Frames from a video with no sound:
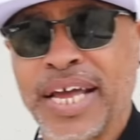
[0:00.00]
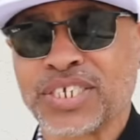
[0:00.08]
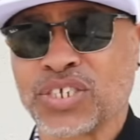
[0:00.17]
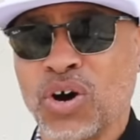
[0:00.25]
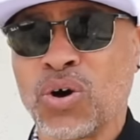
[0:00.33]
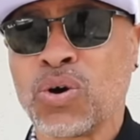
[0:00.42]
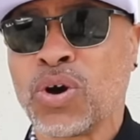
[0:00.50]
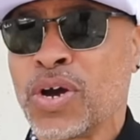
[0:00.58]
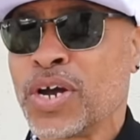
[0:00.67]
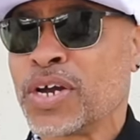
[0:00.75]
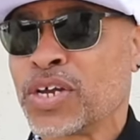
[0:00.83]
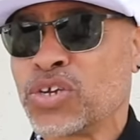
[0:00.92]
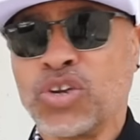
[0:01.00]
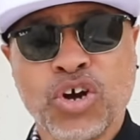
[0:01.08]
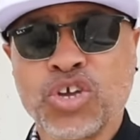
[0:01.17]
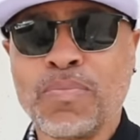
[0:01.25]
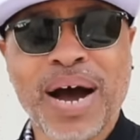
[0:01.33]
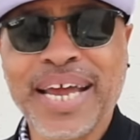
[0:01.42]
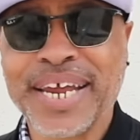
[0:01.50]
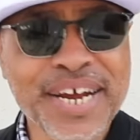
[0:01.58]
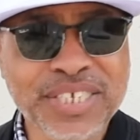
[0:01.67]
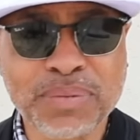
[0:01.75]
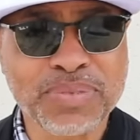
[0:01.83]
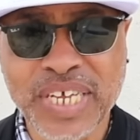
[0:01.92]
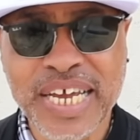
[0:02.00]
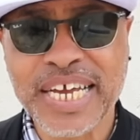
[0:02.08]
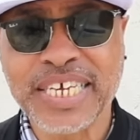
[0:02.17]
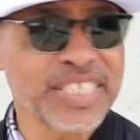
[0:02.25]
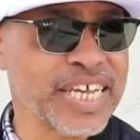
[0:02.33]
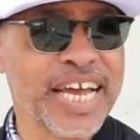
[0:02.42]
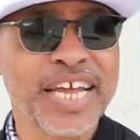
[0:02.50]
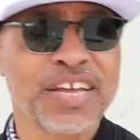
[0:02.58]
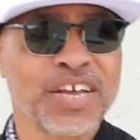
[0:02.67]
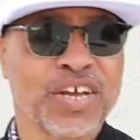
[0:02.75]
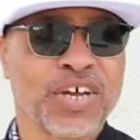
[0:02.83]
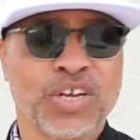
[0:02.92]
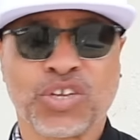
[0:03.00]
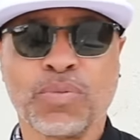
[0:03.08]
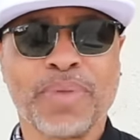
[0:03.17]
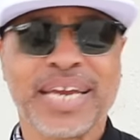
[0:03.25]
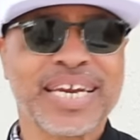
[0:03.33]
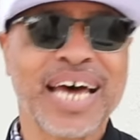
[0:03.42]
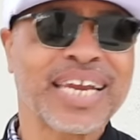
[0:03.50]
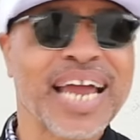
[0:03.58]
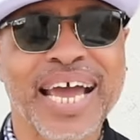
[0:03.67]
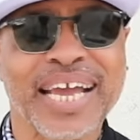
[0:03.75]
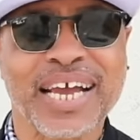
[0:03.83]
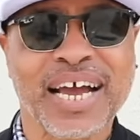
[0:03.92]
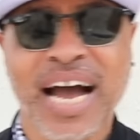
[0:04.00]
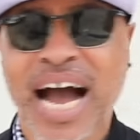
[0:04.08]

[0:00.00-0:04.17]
And so, you know, you might hear some things that you may not like.